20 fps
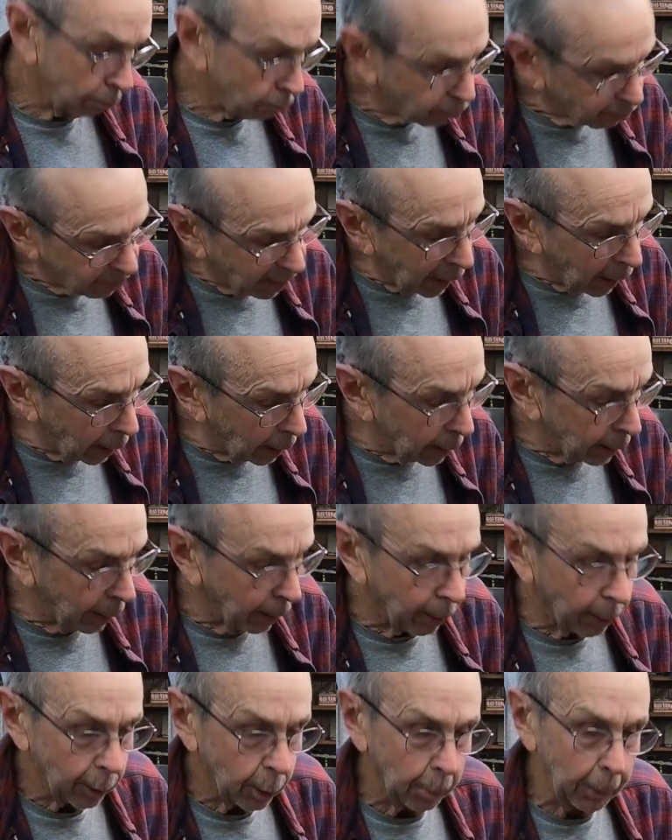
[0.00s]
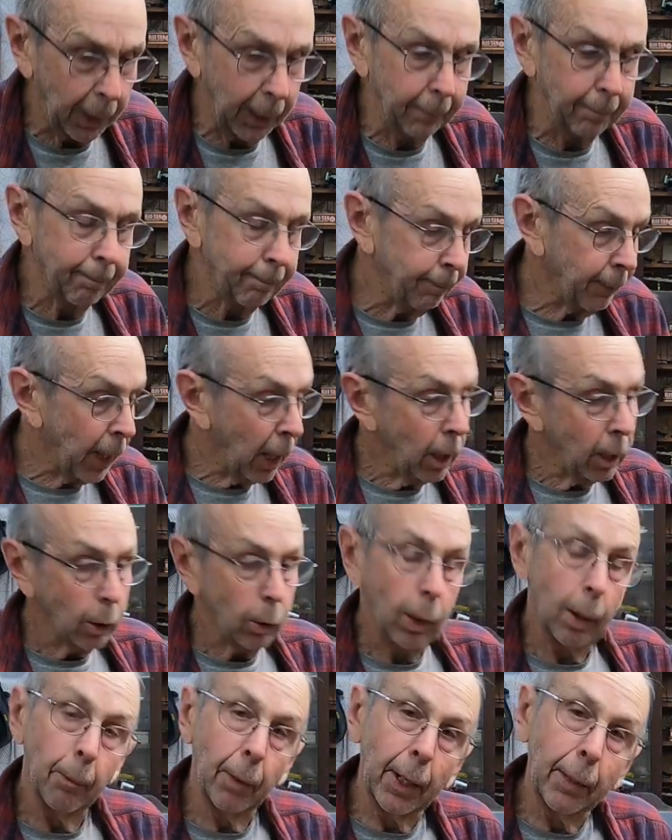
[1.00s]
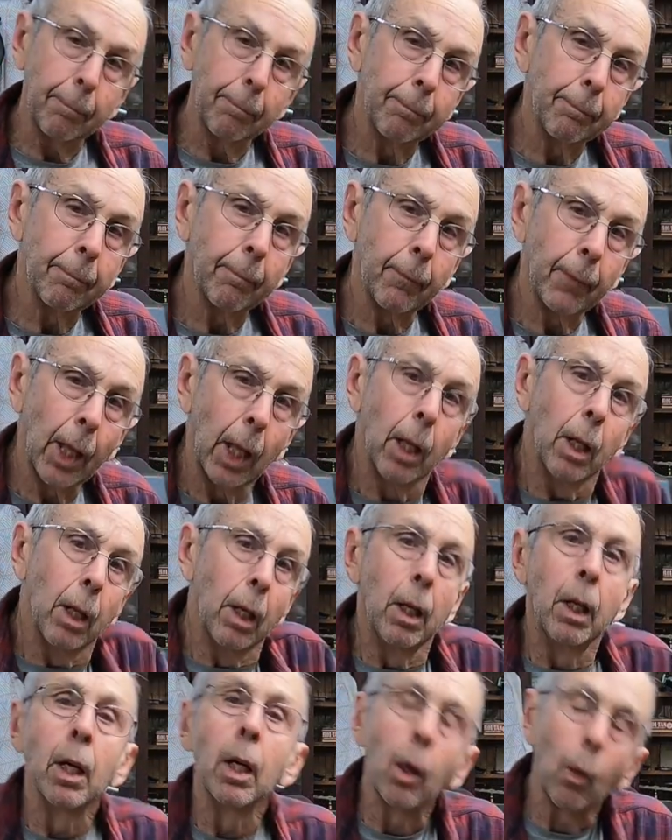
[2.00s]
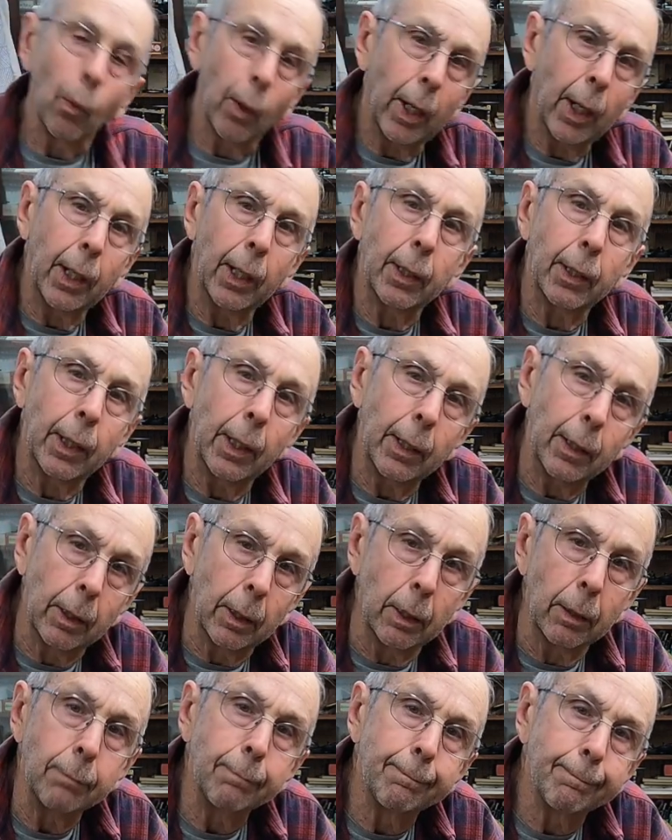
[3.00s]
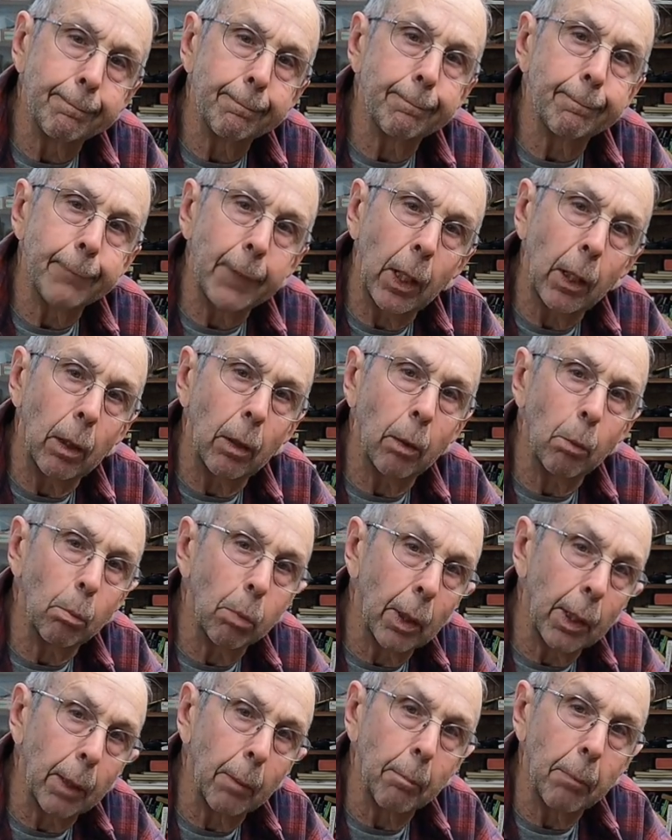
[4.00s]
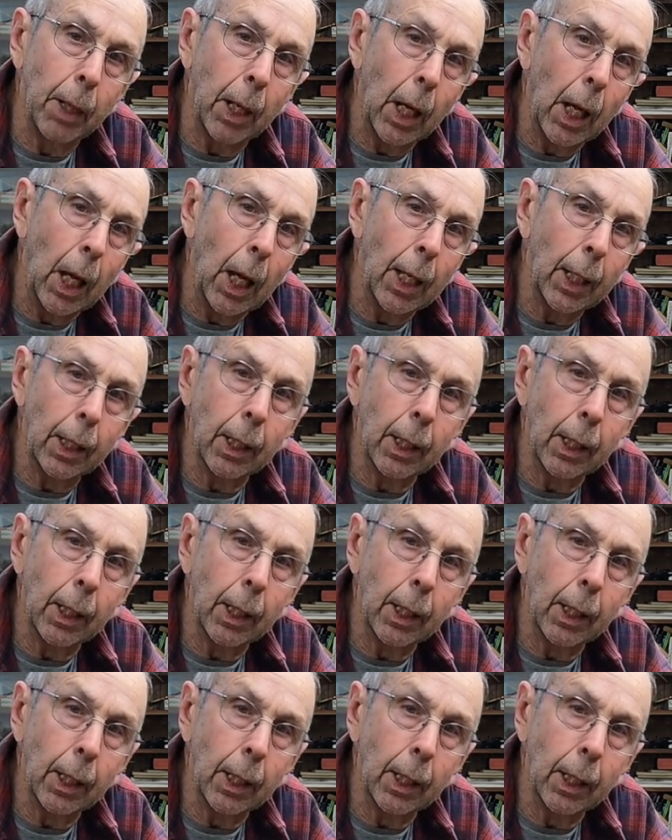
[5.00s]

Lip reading: yeah, they aren't too bad. So anyway, when I get that done, I'll bring it back,